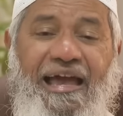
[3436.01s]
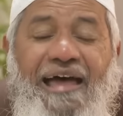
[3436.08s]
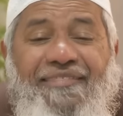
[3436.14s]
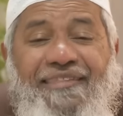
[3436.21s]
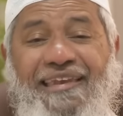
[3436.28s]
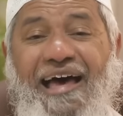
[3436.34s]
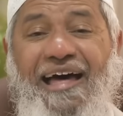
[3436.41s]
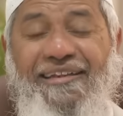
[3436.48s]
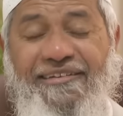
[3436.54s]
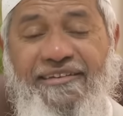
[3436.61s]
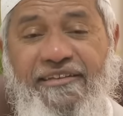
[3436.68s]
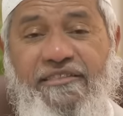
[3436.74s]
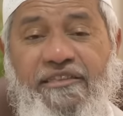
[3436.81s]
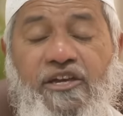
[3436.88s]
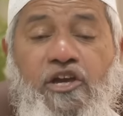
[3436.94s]
And the last
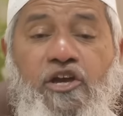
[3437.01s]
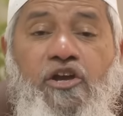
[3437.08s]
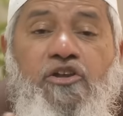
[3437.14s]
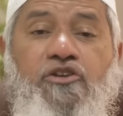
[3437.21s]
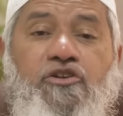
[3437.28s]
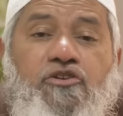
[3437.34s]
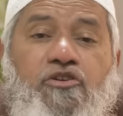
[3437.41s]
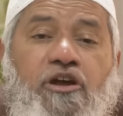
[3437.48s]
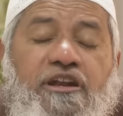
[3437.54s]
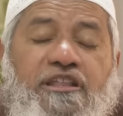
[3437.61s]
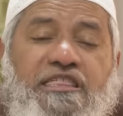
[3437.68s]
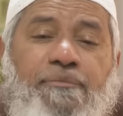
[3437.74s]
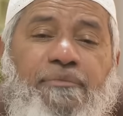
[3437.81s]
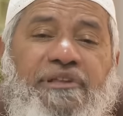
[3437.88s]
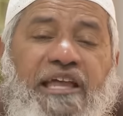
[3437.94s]
is, it should not
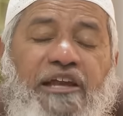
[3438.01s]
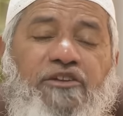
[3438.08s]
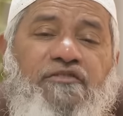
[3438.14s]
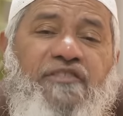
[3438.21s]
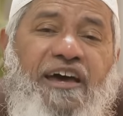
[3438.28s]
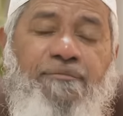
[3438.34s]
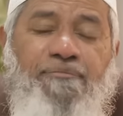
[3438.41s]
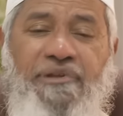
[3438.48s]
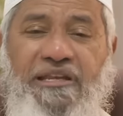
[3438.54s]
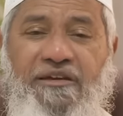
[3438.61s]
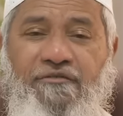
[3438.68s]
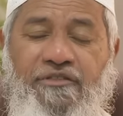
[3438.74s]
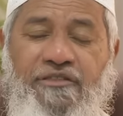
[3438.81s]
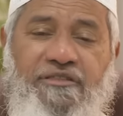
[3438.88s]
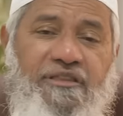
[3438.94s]
resemble that of the
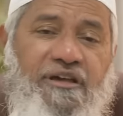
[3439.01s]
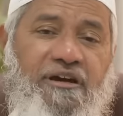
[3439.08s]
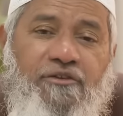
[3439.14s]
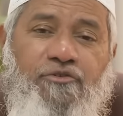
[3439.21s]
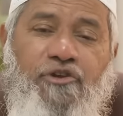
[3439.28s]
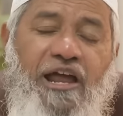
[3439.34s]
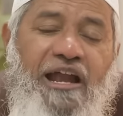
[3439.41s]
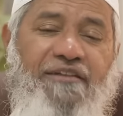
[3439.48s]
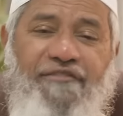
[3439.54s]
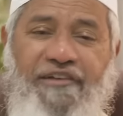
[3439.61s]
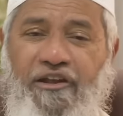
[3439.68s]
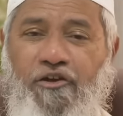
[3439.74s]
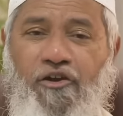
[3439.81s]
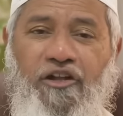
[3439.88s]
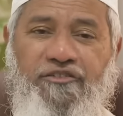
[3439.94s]
unbeliever. You can't
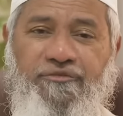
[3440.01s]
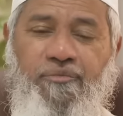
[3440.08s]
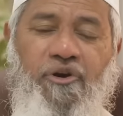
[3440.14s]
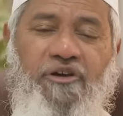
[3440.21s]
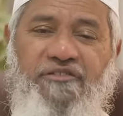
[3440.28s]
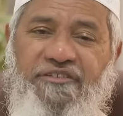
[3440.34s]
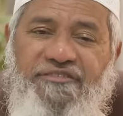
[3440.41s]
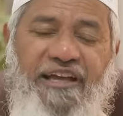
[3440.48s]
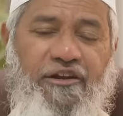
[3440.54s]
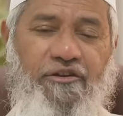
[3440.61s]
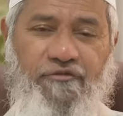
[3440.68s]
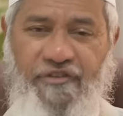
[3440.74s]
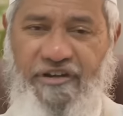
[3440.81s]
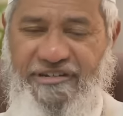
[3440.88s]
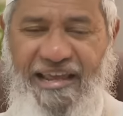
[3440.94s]
wear a cross because the sign
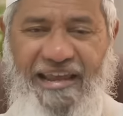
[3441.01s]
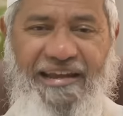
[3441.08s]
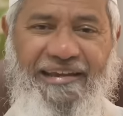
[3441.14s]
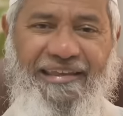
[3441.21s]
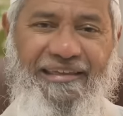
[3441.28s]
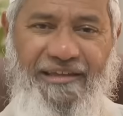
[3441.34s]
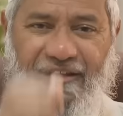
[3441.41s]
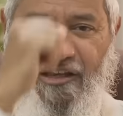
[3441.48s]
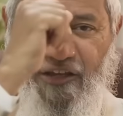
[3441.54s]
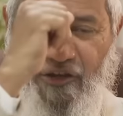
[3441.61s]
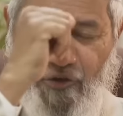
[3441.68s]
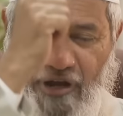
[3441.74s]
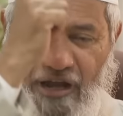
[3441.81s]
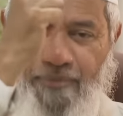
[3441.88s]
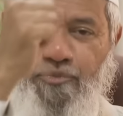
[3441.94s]
of Christianity.
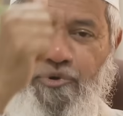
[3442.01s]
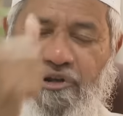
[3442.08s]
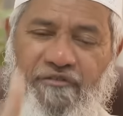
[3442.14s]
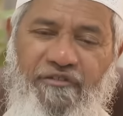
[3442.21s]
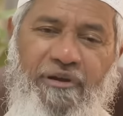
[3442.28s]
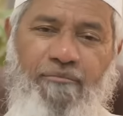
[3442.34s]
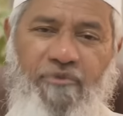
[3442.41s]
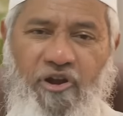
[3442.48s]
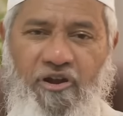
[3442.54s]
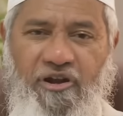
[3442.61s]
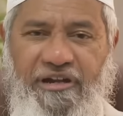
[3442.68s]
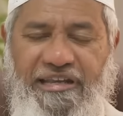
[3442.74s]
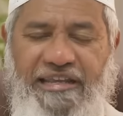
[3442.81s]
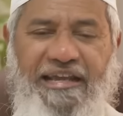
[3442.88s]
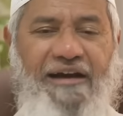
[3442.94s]
You can't put a vermil on
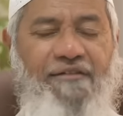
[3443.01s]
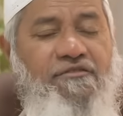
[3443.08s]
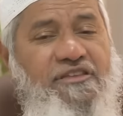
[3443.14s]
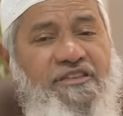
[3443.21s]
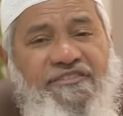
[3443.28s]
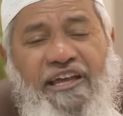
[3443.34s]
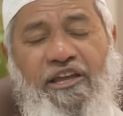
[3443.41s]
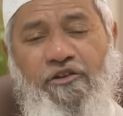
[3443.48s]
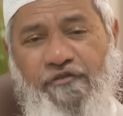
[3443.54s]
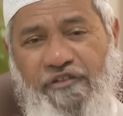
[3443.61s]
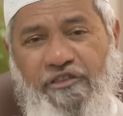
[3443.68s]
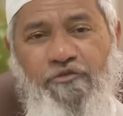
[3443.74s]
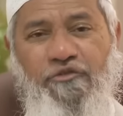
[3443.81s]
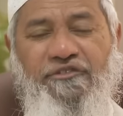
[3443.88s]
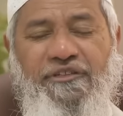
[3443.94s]
a tikka, which is a sign of
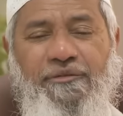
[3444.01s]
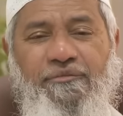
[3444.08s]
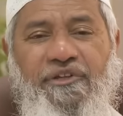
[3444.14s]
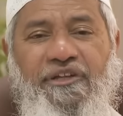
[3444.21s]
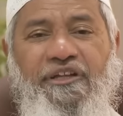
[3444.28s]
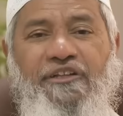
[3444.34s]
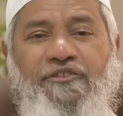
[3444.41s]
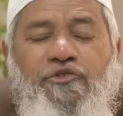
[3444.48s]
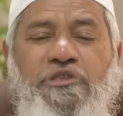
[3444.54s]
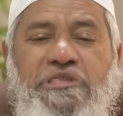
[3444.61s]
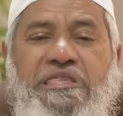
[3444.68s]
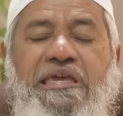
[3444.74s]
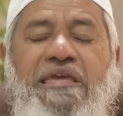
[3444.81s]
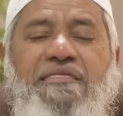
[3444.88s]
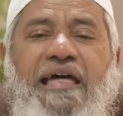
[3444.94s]
Hinduism. So
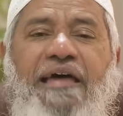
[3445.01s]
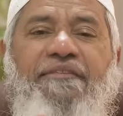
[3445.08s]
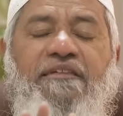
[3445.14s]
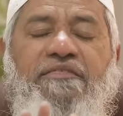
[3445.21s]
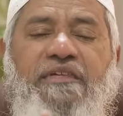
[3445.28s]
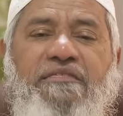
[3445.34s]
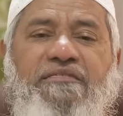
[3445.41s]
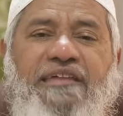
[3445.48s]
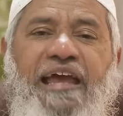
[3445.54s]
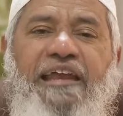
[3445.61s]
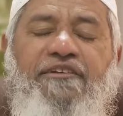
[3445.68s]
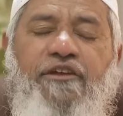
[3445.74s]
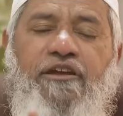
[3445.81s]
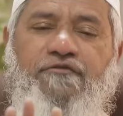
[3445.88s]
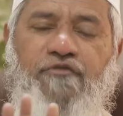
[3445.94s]
these are the six
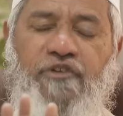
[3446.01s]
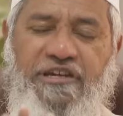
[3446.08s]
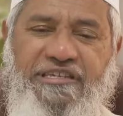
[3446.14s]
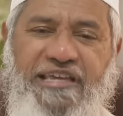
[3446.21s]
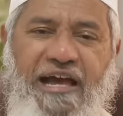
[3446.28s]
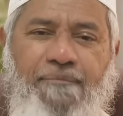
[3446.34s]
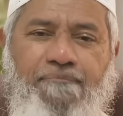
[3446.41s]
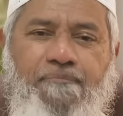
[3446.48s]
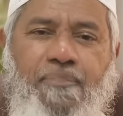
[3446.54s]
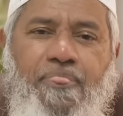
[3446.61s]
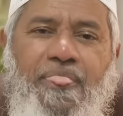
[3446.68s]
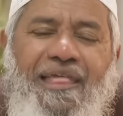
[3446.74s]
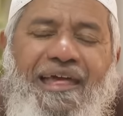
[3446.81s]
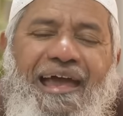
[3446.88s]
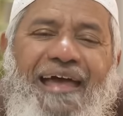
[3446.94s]
criteria for hijab.
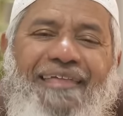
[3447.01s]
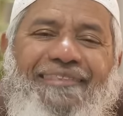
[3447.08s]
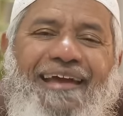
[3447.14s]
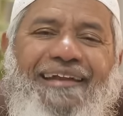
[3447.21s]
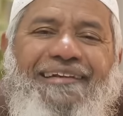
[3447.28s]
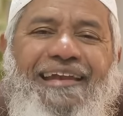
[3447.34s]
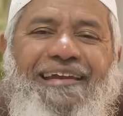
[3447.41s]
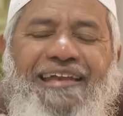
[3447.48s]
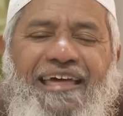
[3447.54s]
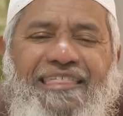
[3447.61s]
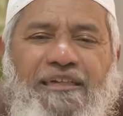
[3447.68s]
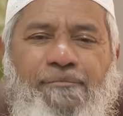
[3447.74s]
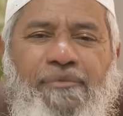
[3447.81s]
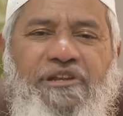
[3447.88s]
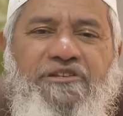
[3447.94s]
And the extent,
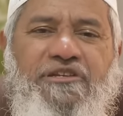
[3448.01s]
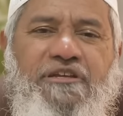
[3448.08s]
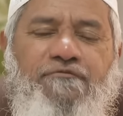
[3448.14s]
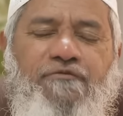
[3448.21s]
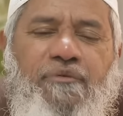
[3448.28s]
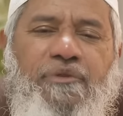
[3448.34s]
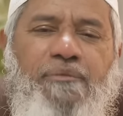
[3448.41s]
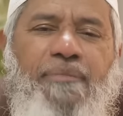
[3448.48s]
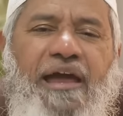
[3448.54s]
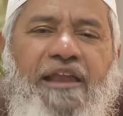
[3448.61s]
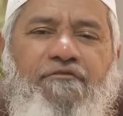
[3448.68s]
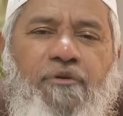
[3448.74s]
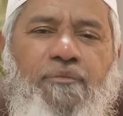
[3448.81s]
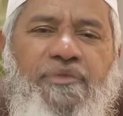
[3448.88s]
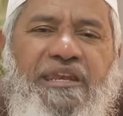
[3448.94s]
as I mentioned, from the
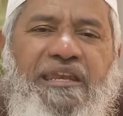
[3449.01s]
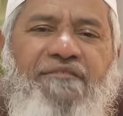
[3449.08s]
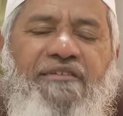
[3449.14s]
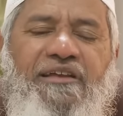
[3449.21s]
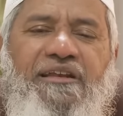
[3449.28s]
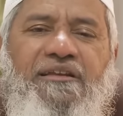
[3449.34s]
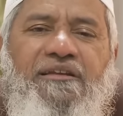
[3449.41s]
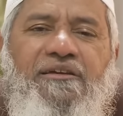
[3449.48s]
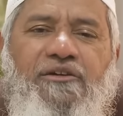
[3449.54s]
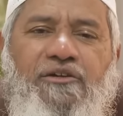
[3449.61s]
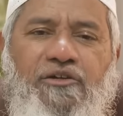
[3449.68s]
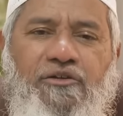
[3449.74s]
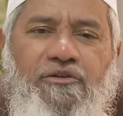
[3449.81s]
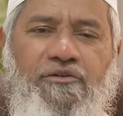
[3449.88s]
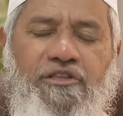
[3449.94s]
man, from the navel
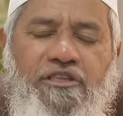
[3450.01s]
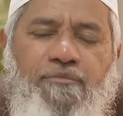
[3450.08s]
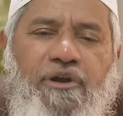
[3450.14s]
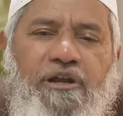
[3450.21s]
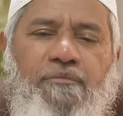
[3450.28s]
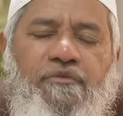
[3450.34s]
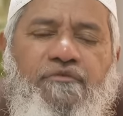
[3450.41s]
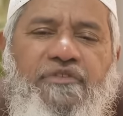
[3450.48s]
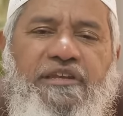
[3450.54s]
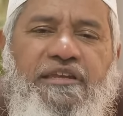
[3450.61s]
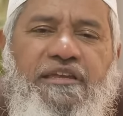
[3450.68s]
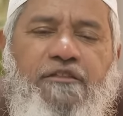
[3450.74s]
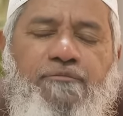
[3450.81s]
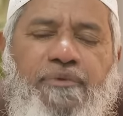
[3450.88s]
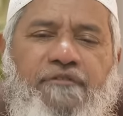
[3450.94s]
to the bottom of the
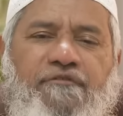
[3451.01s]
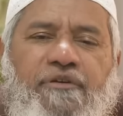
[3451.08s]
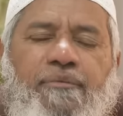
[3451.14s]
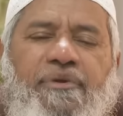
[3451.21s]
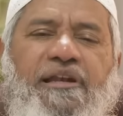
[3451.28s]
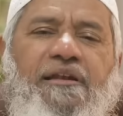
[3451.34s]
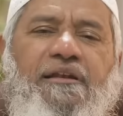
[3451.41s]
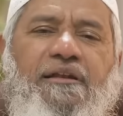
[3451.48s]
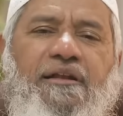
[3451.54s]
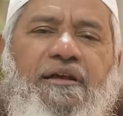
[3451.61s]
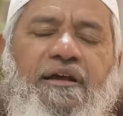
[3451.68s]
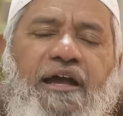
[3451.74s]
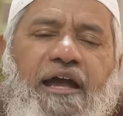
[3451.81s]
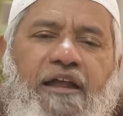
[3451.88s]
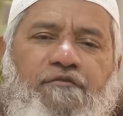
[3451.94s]
knee is preferable.
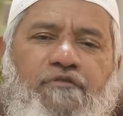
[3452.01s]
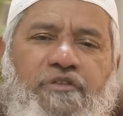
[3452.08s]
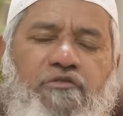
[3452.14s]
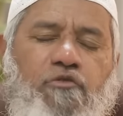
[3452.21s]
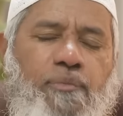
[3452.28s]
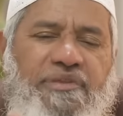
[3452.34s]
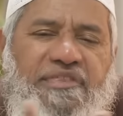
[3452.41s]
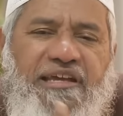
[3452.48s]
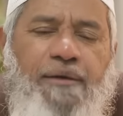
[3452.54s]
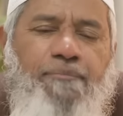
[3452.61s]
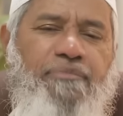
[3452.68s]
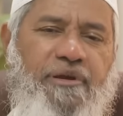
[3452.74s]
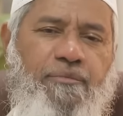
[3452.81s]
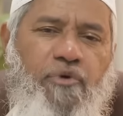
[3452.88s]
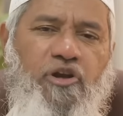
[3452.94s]
And for the woman, the
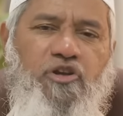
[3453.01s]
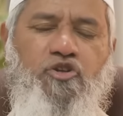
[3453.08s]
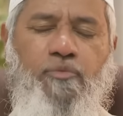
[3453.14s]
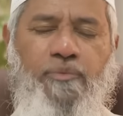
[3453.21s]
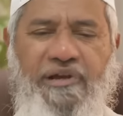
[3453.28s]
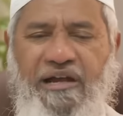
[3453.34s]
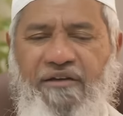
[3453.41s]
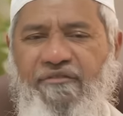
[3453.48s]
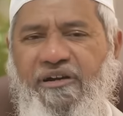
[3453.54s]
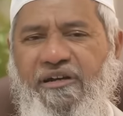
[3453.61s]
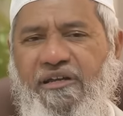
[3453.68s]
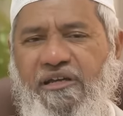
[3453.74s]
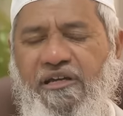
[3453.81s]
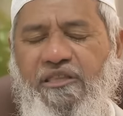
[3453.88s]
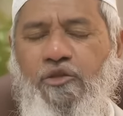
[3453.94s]
complete body should be
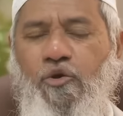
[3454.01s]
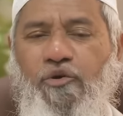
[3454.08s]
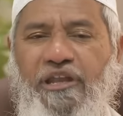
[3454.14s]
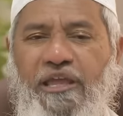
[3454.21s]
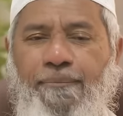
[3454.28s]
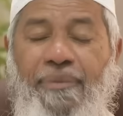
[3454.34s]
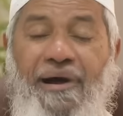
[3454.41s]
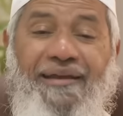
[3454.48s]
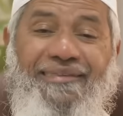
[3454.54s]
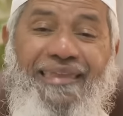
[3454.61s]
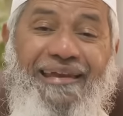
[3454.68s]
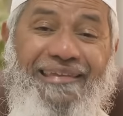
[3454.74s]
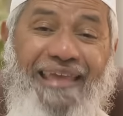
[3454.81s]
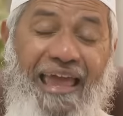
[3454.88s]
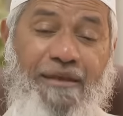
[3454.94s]
covered. The only part
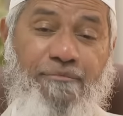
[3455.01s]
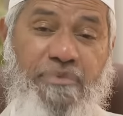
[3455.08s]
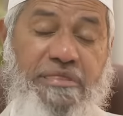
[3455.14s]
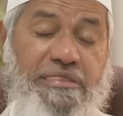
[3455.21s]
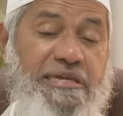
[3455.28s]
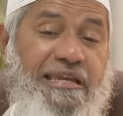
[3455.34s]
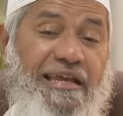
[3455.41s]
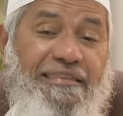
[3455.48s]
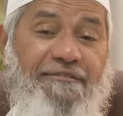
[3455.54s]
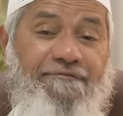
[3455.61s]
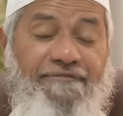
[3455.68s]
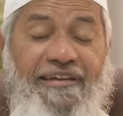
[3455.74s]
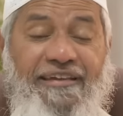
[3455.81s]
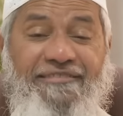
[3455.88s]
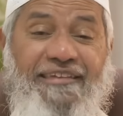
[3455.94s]
that can be seen are the
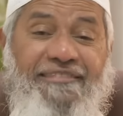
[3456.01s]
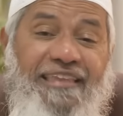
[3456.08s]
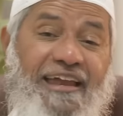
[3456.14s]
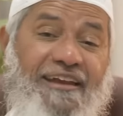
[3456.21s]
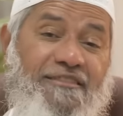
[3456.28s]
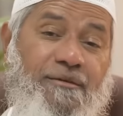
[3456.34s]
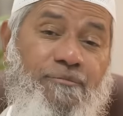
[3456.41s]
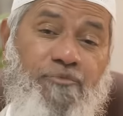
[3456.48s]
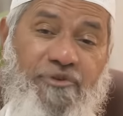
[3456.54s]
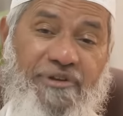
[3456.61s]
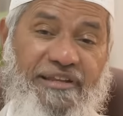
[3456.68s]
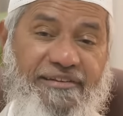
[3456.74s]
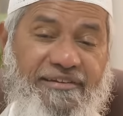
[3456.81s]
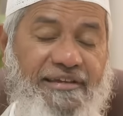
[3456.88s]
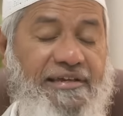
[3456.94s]
face and the hands up to the
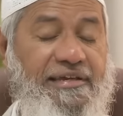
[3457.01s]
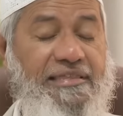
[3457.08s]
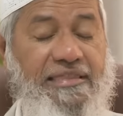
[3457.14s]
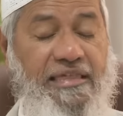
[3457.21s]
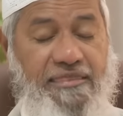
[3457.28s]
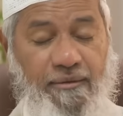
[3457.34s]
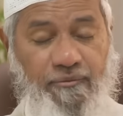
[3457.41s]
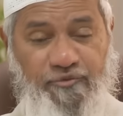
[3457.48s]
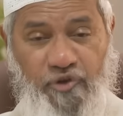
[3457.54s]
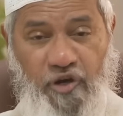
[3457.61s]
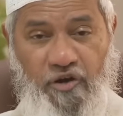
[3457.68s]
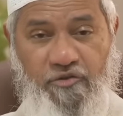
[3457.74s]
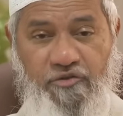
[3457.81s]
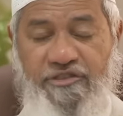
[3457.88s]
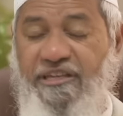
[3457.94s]
wrist. There are some
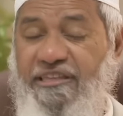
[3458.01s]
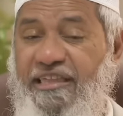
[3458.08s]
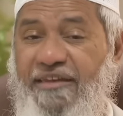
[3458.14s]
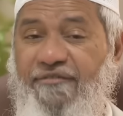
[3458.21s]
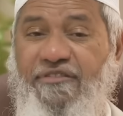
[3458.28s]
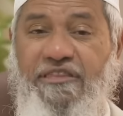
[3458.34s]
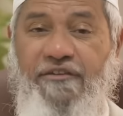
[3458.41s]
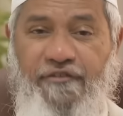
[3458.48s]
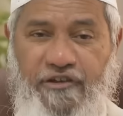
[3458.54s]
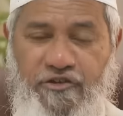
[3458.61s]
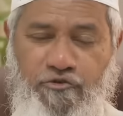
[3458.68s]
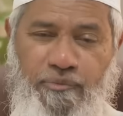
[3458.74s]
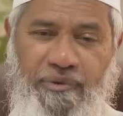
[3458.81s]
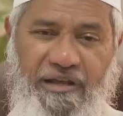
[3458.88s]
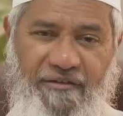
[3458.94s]
scholars who say that even the face
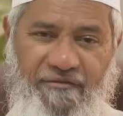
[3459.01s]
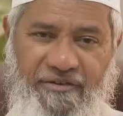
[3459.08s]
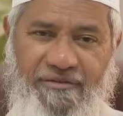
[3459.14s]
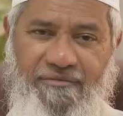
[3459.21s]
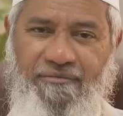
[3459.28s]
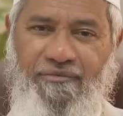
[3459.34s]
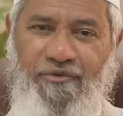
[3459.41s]
should be covered.